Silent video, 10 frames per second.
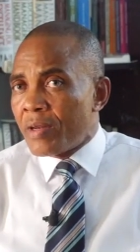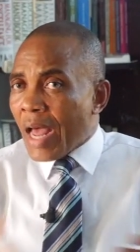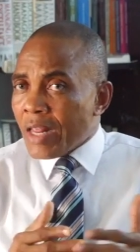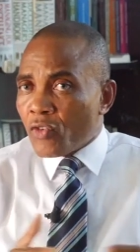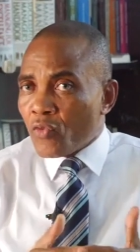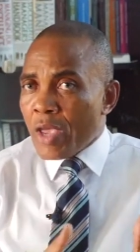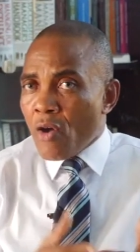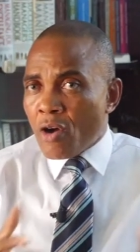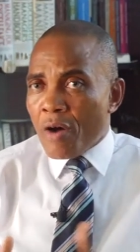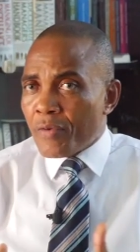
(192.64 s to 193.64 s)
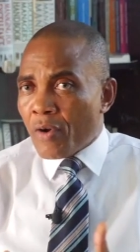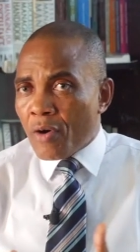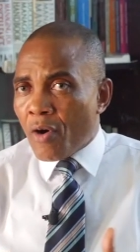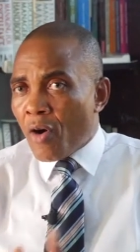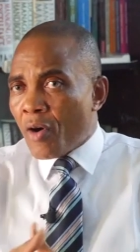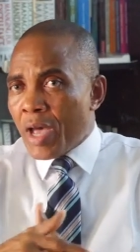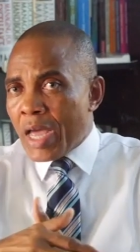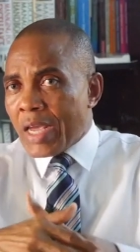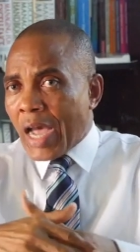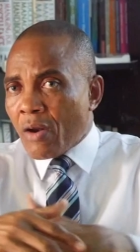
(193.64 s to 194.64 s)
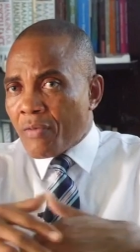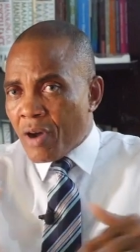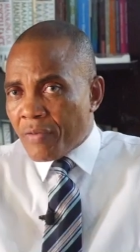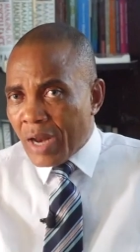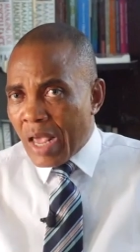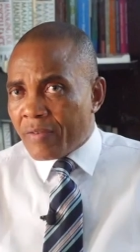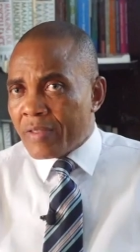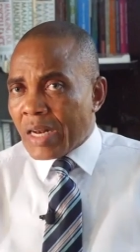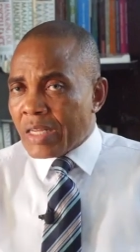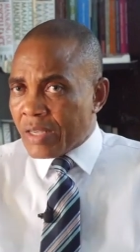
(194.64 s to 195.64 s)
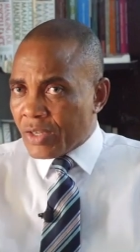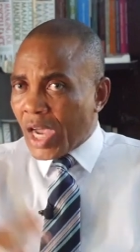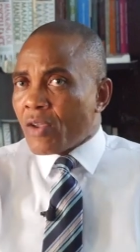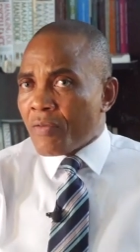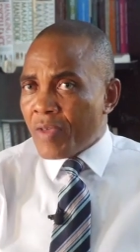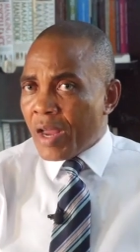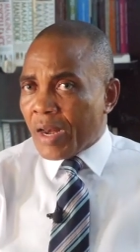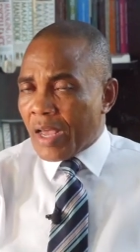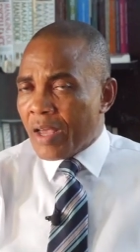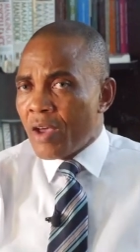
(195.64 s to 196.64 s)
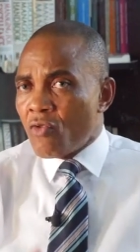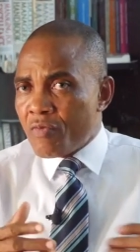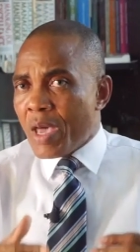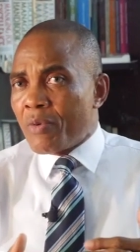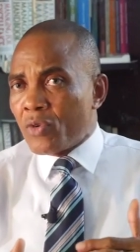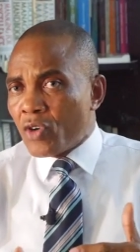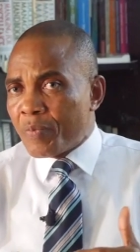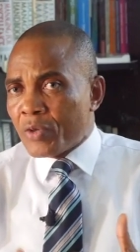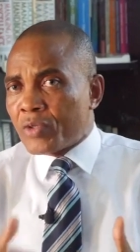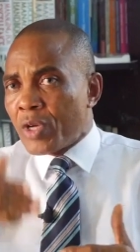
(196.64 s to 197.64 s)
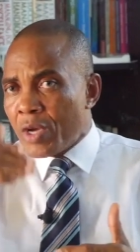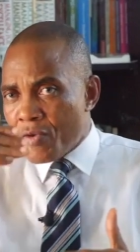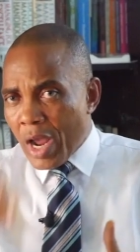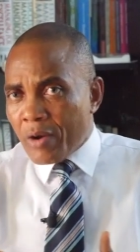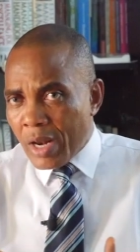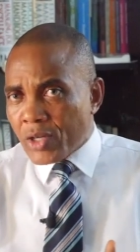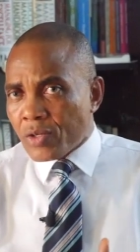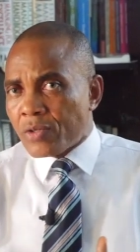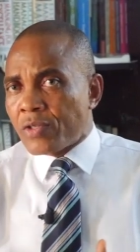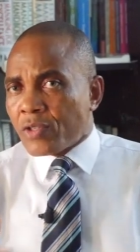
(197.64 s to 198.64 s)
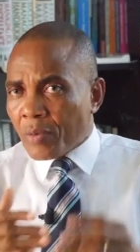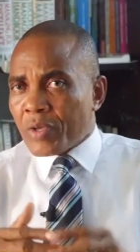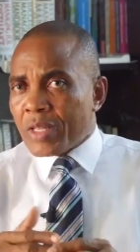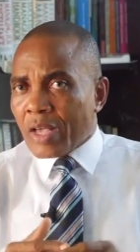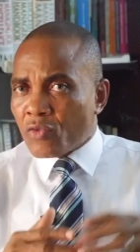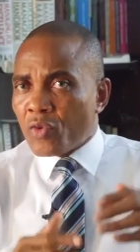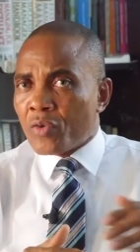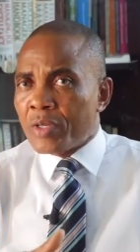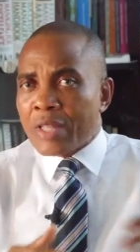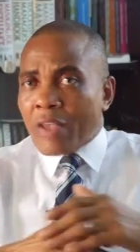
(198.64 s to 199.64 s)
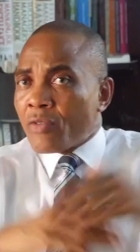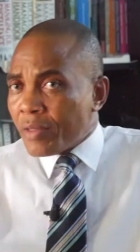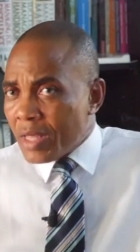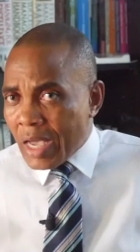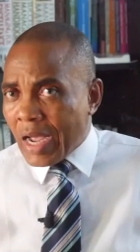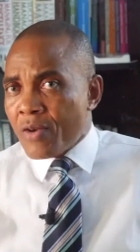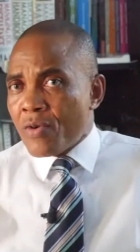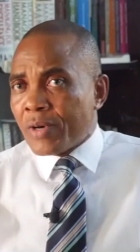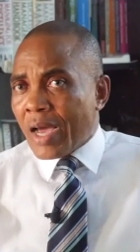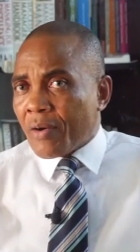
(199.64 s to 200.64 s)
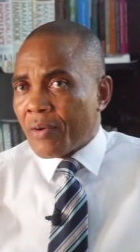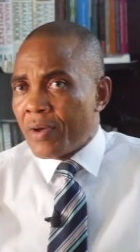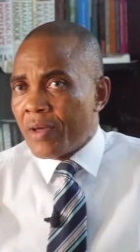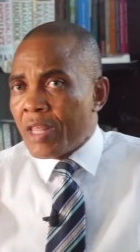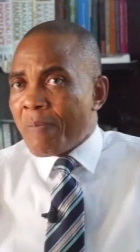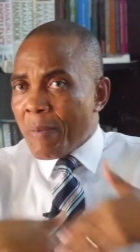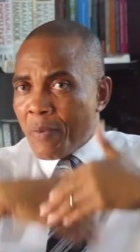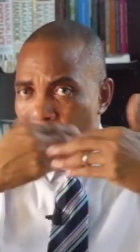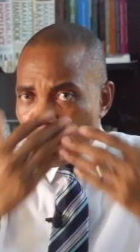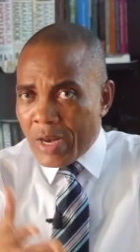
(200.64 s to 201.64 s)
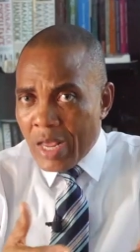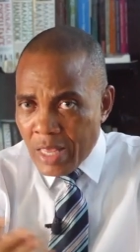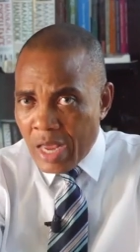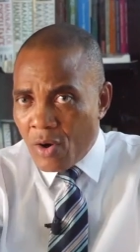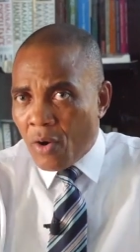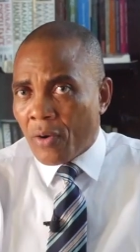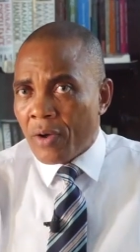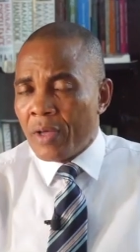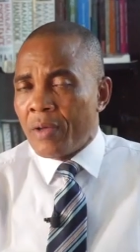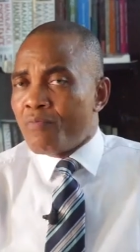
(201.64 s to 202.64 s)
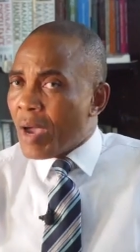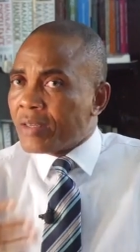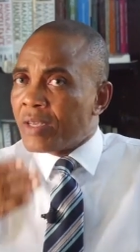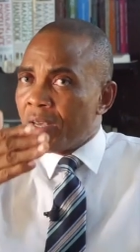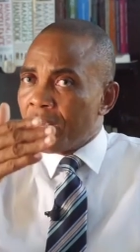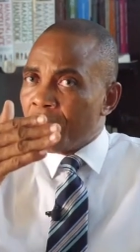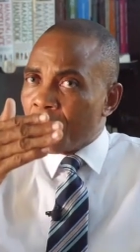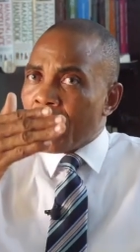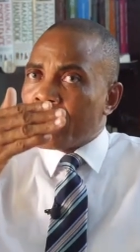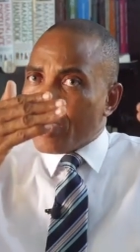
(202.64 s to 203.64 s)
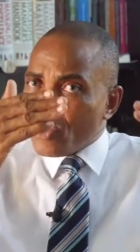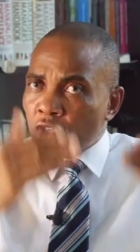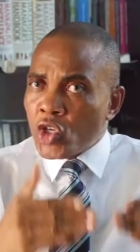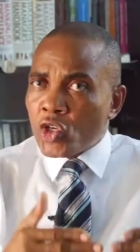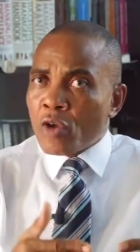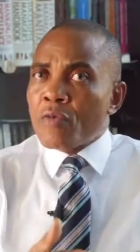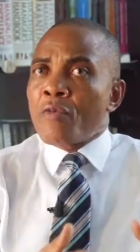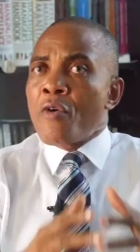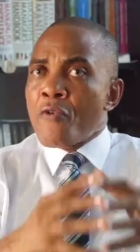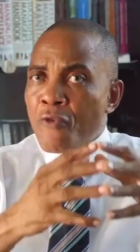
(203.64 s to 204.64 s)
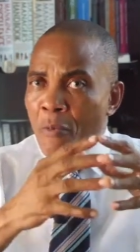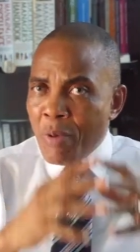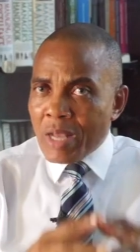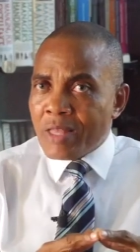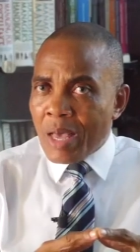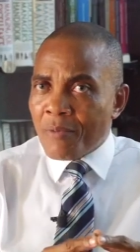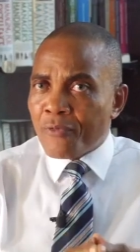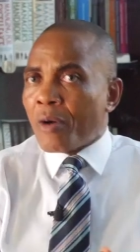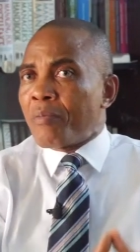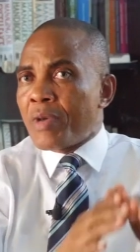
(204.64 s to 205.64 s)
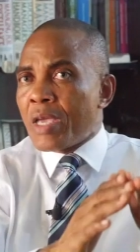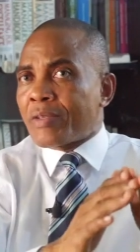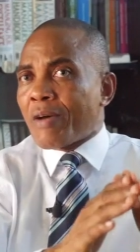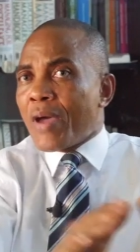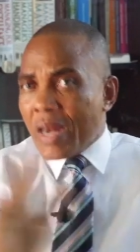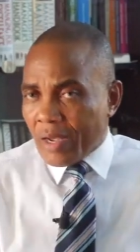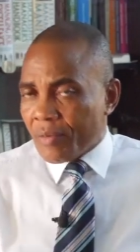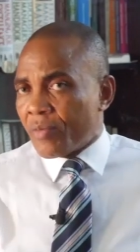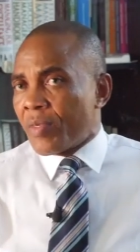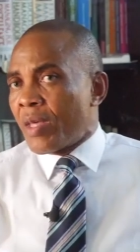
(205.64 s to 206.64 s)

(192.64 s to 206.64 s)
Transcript: That is when your governor or any kind of governance that is in charge of the area will be able to put regulations, something that will, there's nothing they can do now. The people doing it, they know. But the constitution forbid them from intervening.